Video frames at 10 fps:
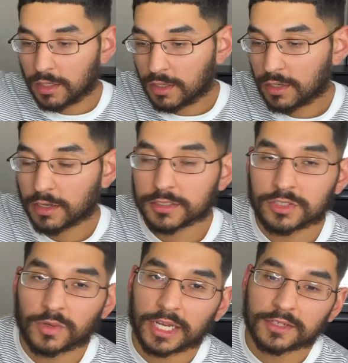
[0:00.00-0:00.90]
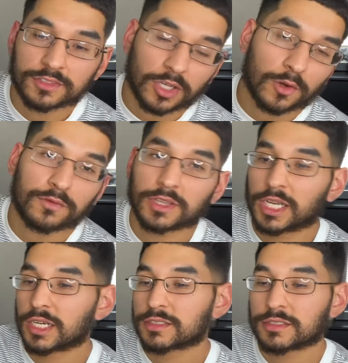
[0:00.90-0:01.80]
Because you have Surf,
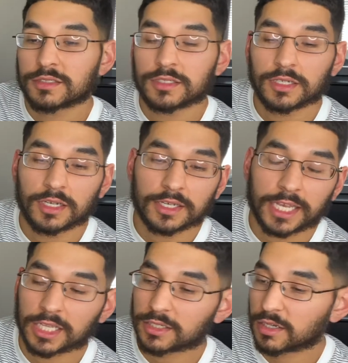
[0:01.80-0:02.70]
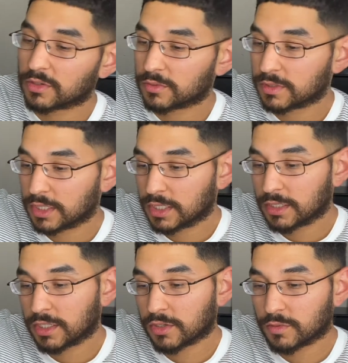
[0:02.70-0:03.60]
Lux, Calico,
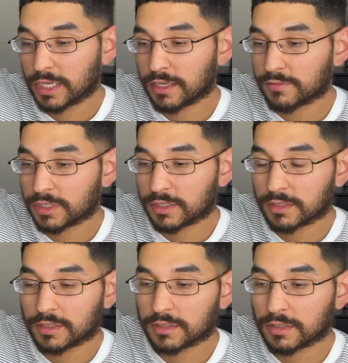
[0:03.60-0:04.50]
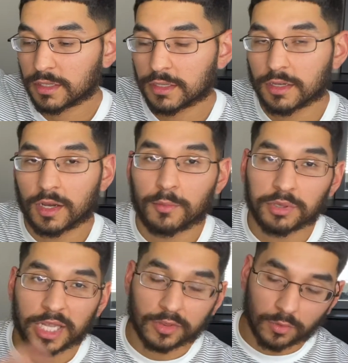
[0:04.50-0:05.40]
you have a
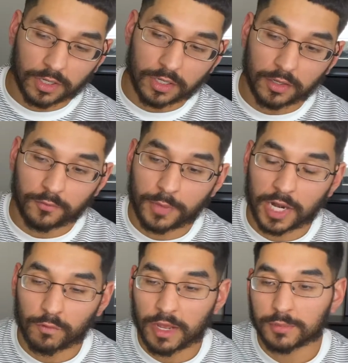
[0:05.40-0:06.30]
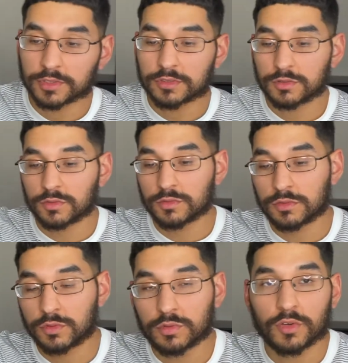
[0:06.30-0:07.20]
plethora of battle rappers
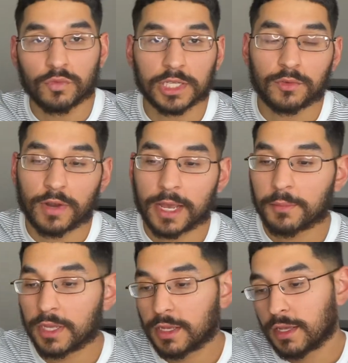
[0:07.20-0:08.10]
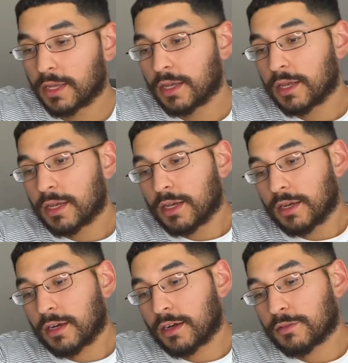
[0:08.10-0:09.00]
who can really rap.
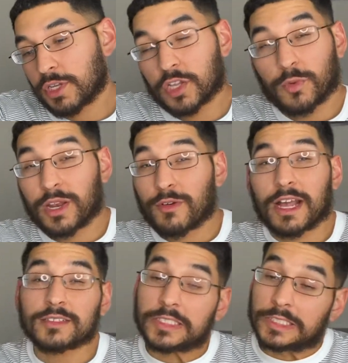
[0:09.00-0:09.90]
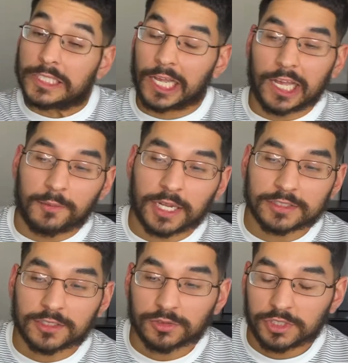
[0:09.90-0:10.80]
The other way around, I'm not
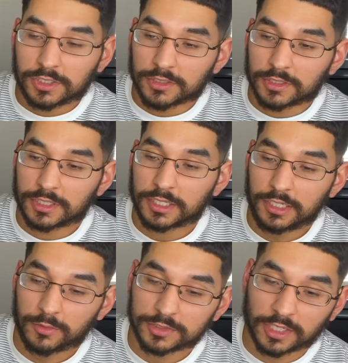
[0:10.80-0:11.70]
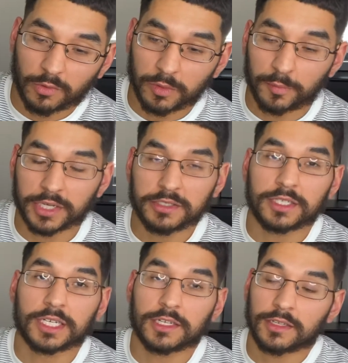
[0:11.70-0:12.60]
so sure. We saw what Budden
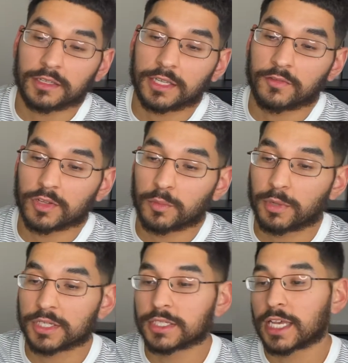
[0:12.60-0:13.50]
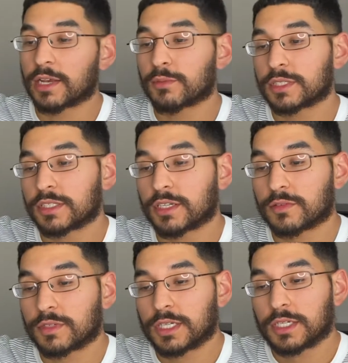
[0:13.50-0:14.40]
did. Even though Budden came with,
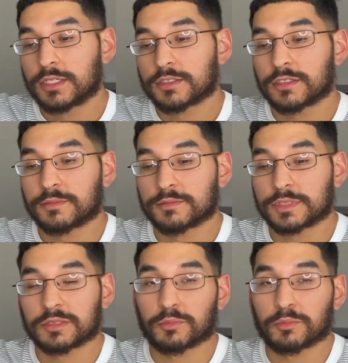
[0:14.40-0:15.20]
some